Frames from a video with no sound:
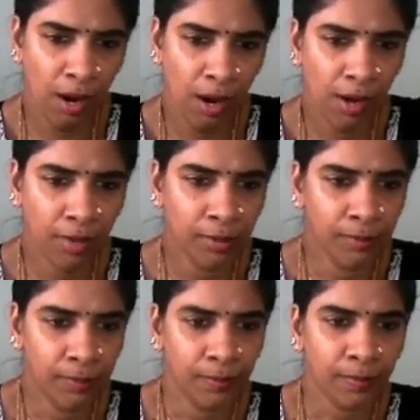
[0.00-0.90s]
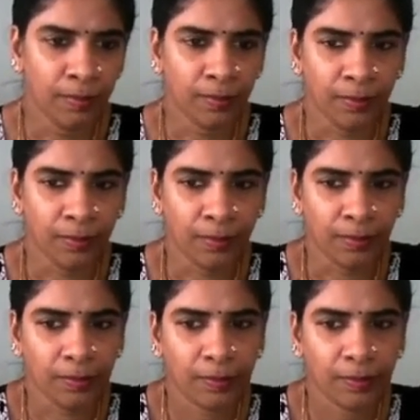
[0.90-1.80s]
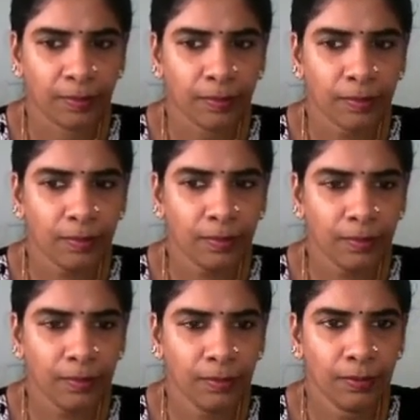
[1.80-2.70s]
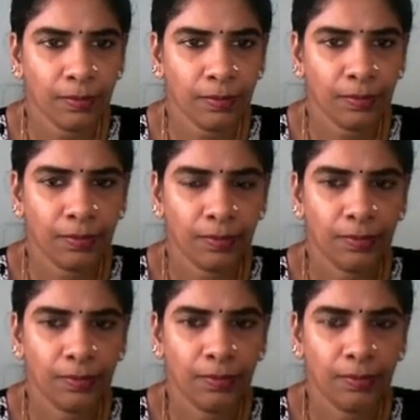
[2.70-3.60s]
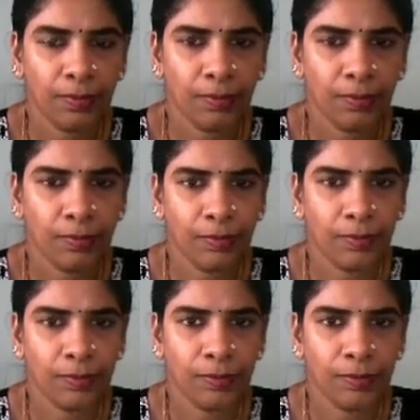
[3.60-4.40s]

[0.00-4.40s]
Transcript: No one is speaking in this clip.